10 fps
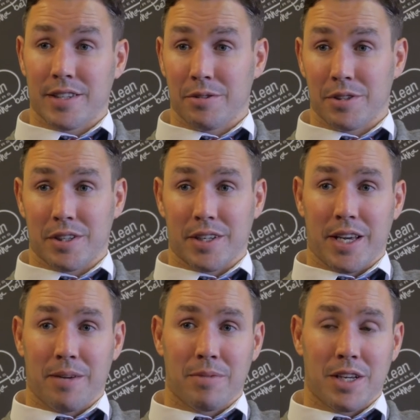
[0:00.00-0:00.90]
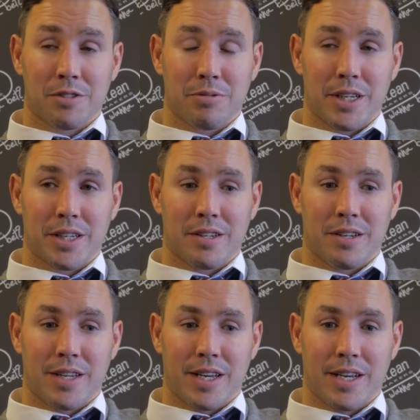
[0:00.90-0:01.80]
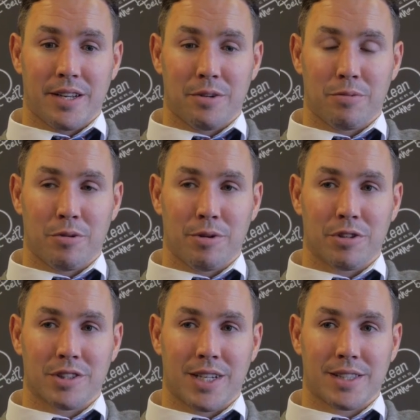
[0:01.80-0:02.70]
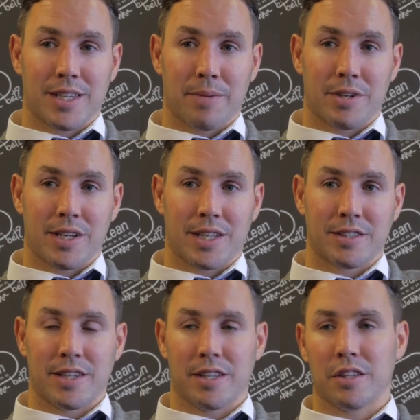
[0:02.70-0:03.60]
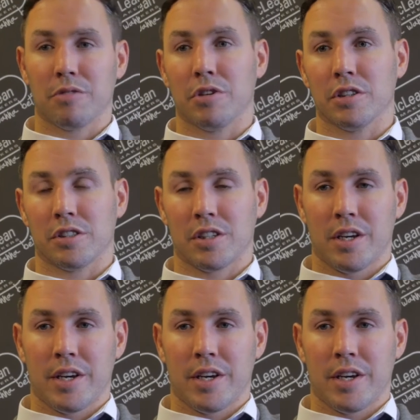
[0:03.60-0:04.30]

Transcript: I was at the game last week, and uh, there probably wasn't that same intensity that there was